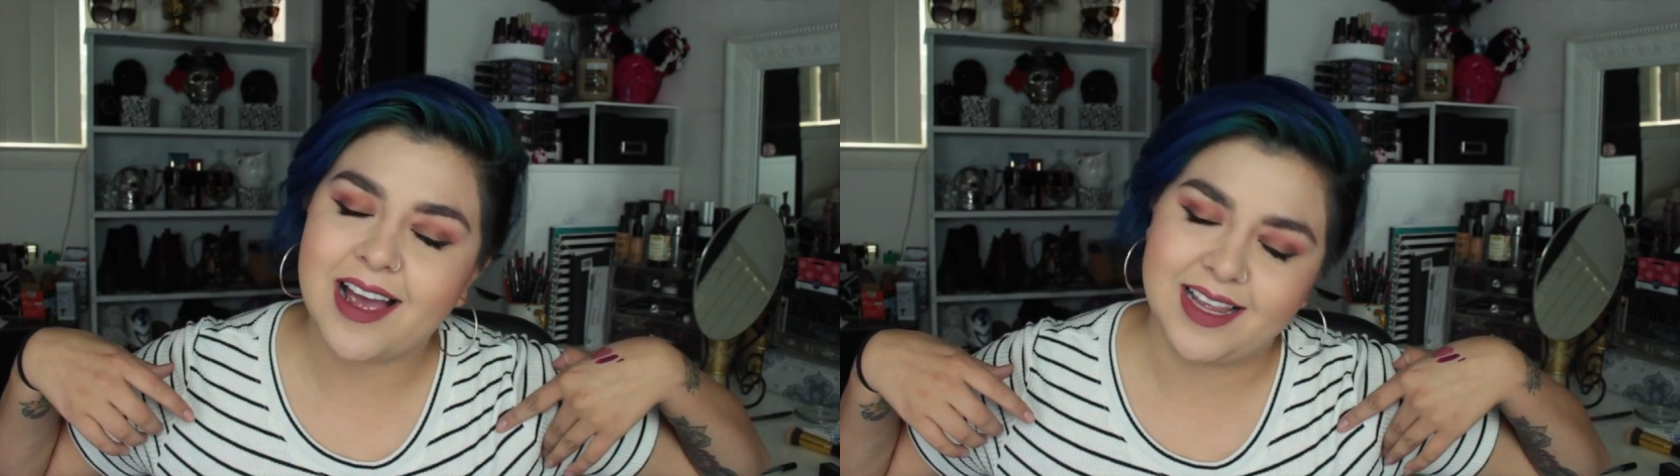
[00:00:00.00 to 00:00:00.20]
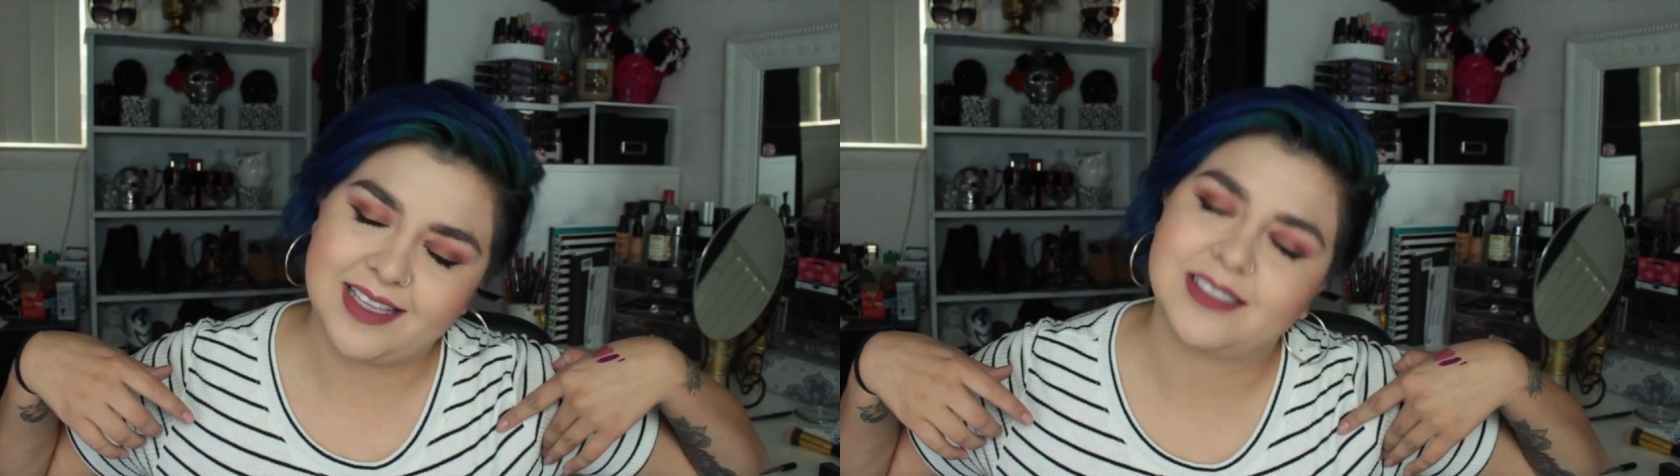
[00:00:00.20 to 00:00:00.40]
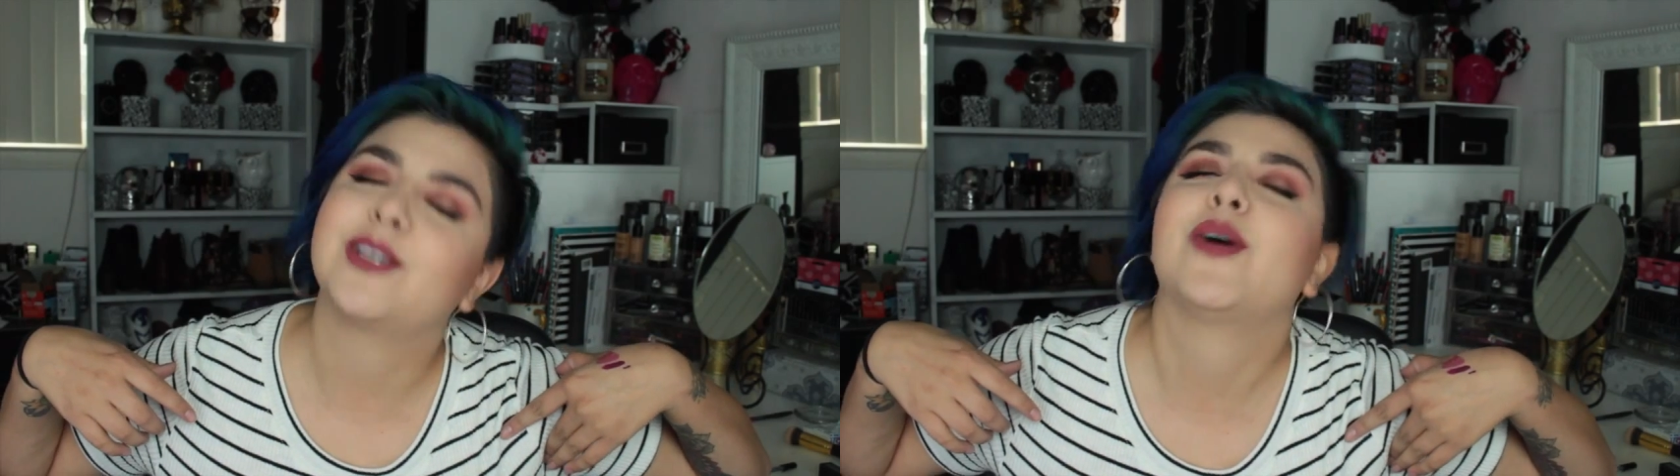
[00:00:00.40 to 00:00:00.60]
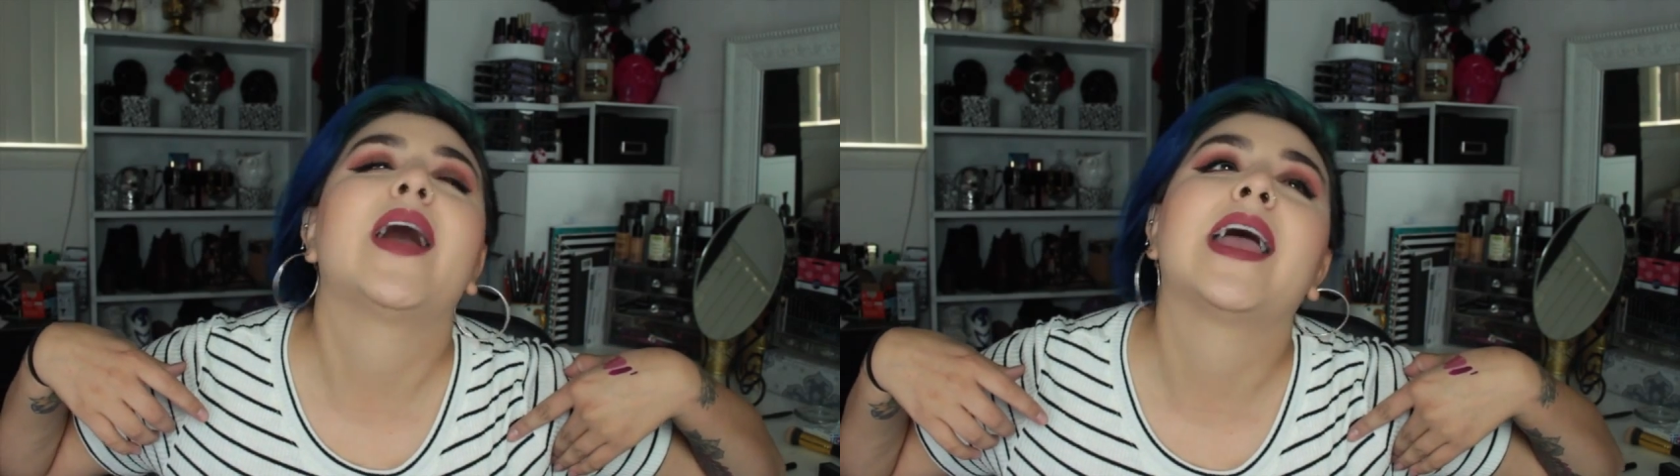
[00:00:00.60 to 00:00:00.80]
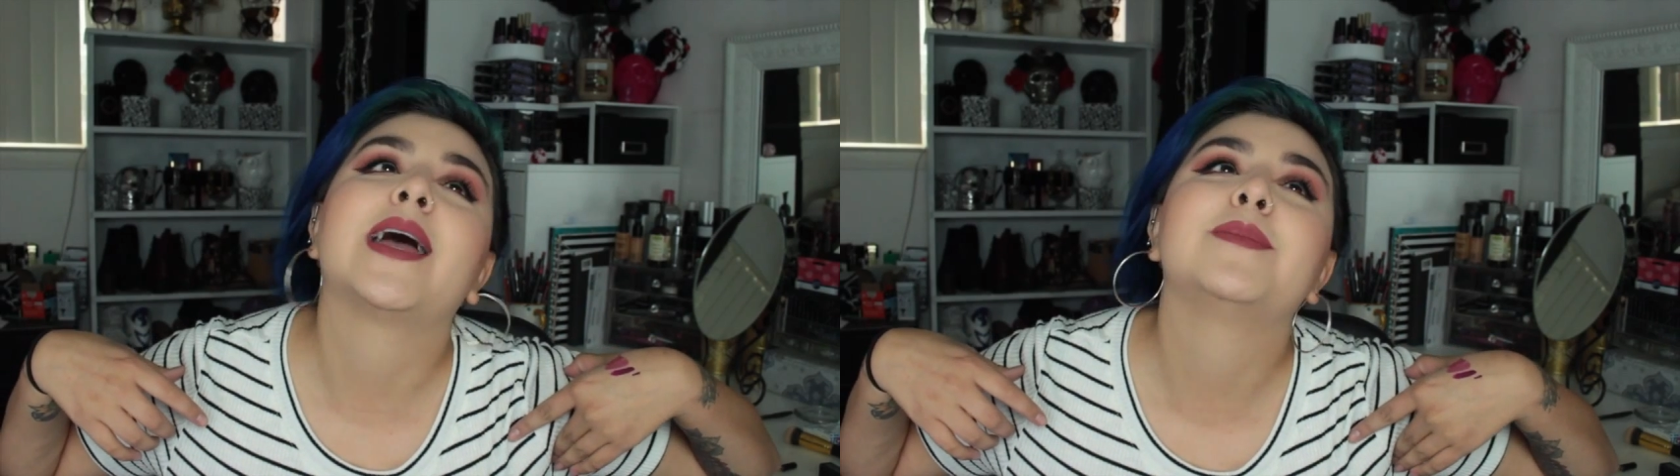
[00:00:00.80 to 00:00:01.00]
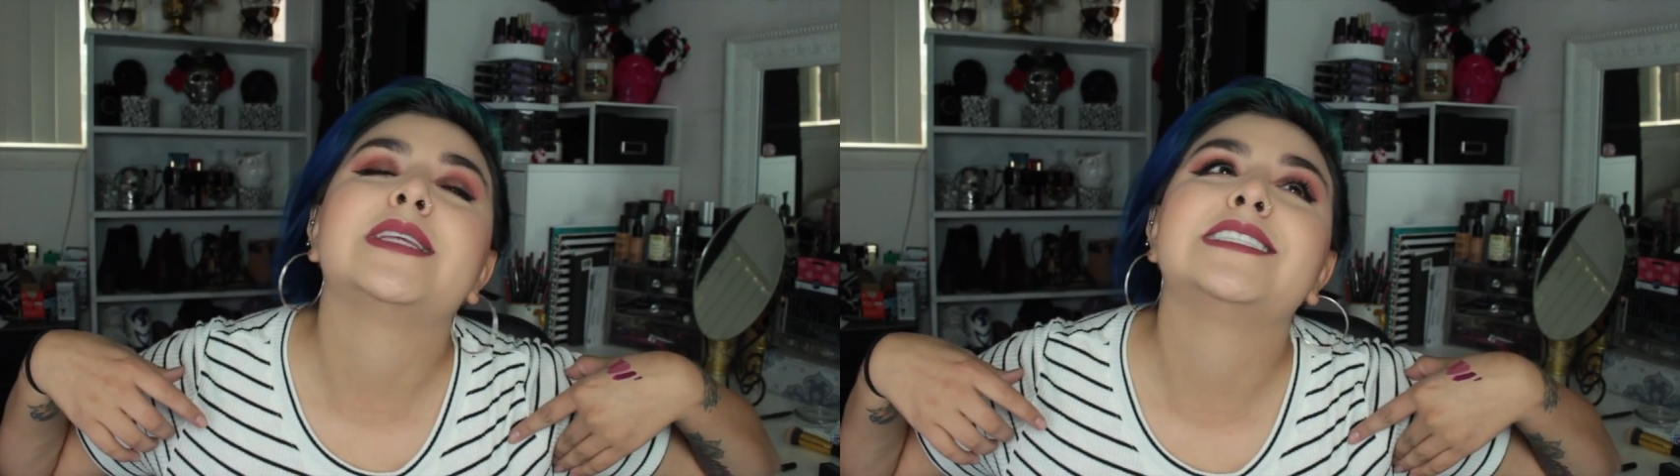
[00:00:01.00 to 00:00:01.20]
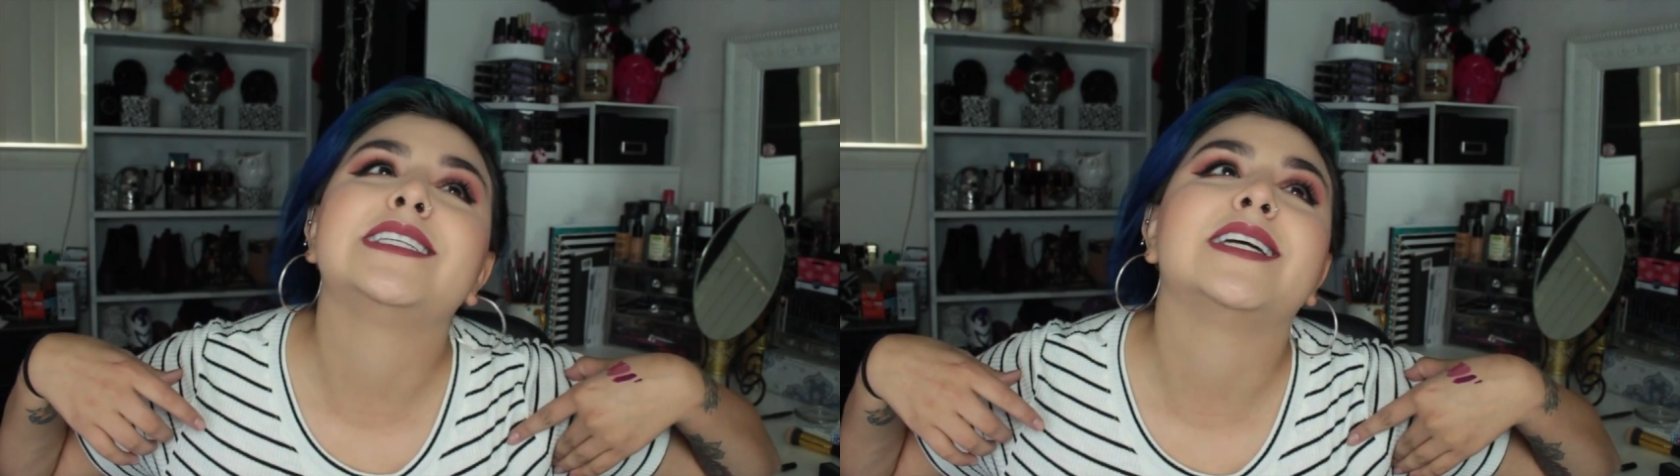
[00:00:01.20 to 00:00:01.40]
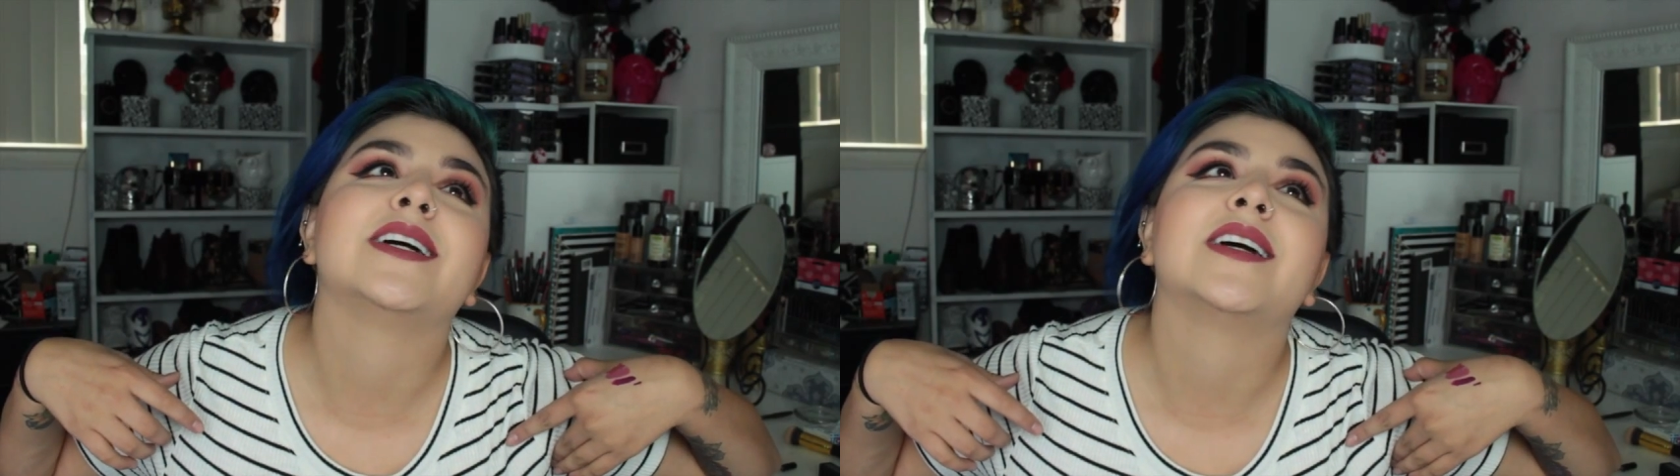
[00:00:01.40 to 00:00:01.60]
I get to go ham this
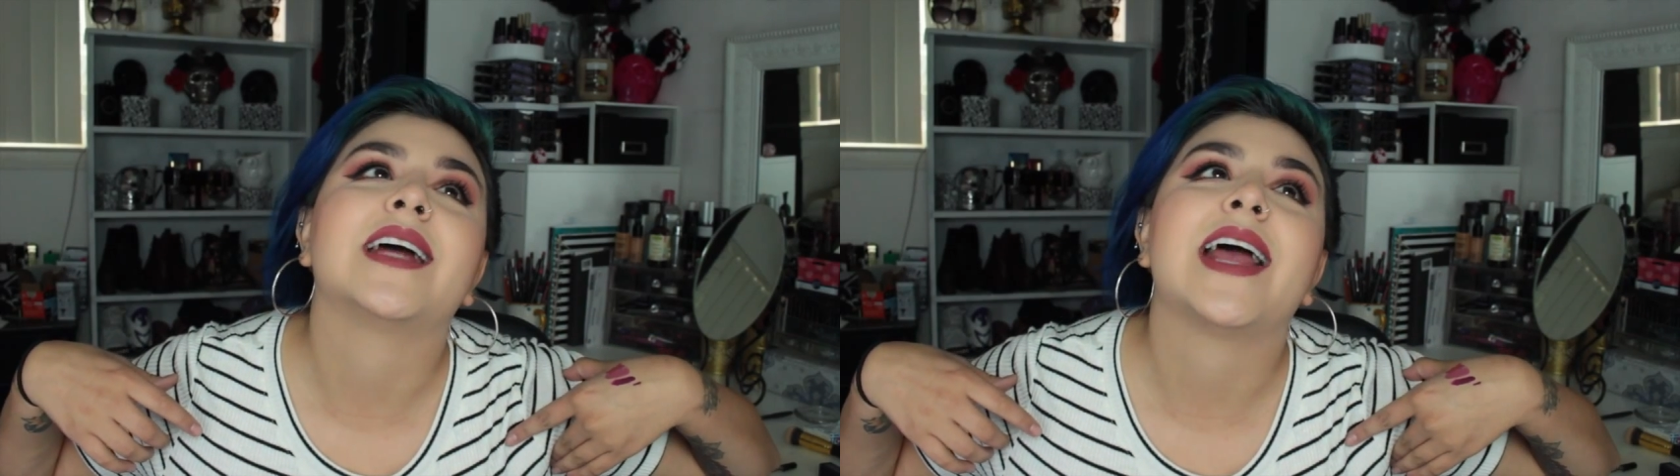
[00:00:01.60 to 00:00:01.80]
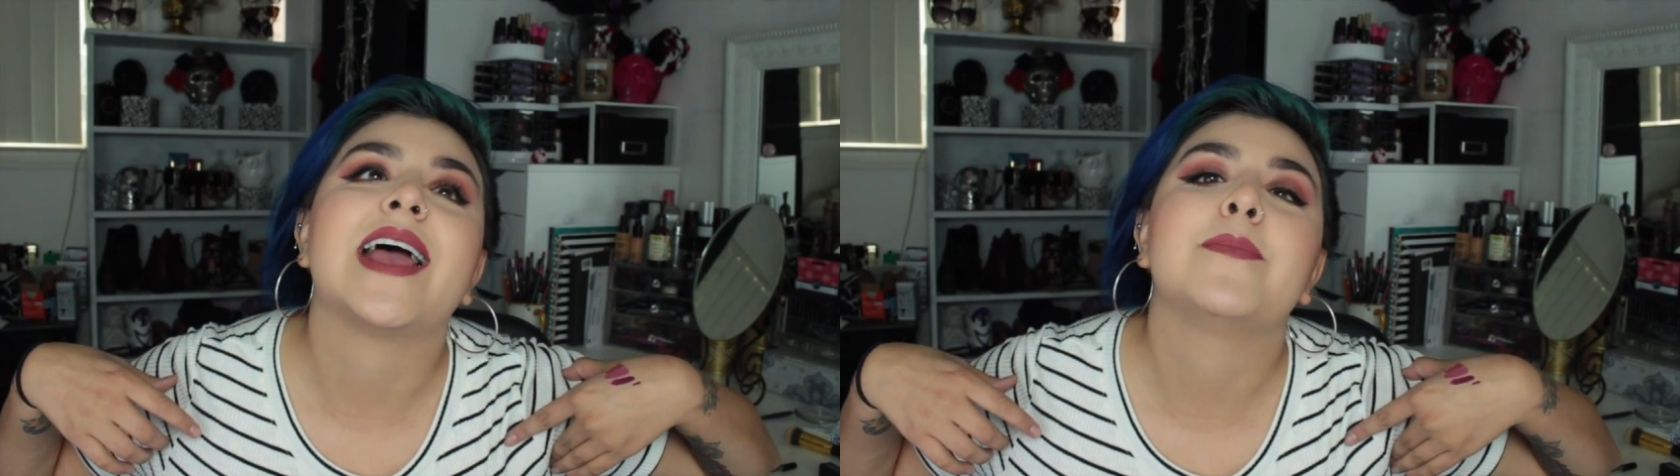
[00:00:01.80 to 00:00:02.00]
year